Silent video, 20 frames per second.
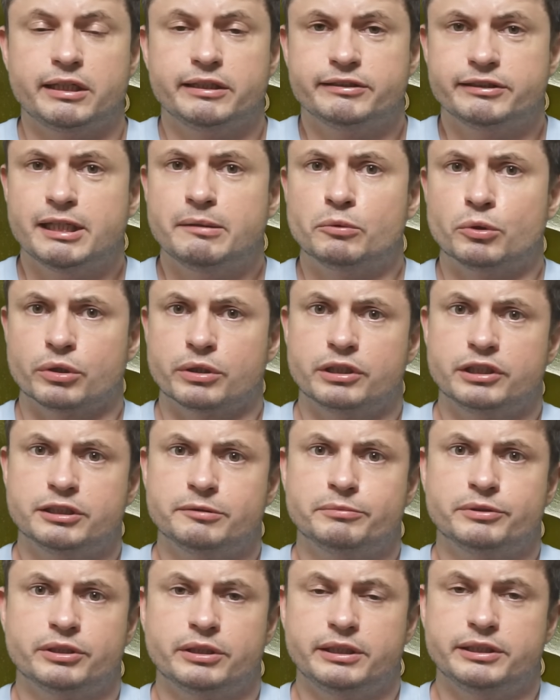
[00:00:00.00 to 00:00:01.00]
And in some
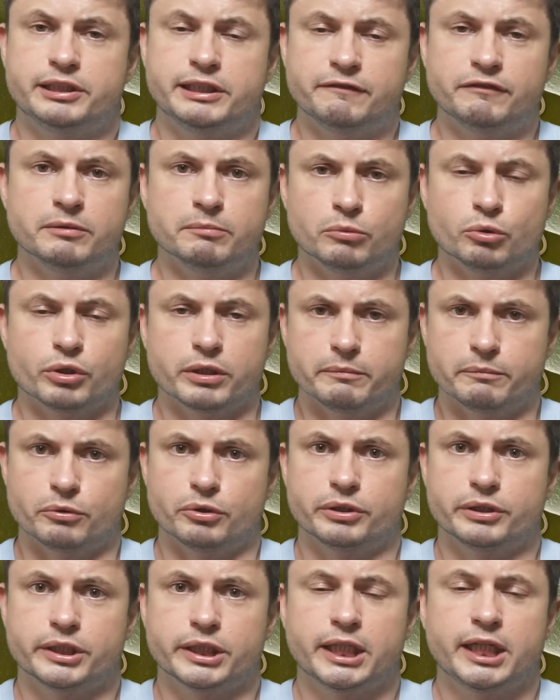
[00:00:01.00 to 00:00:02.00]
organisms, it's even more
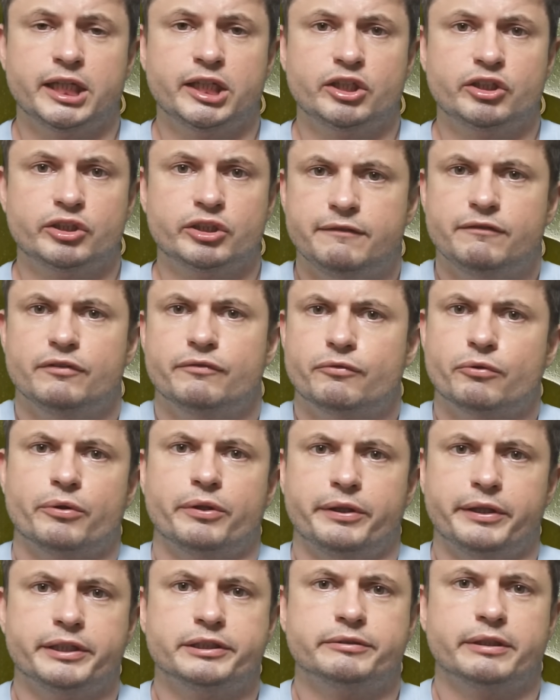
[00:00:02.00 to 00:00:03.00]
important, even for
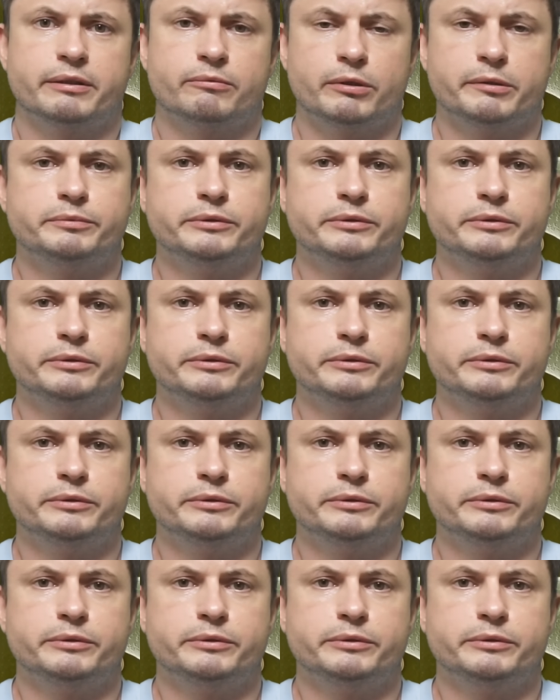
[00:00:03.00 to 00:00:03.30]
things like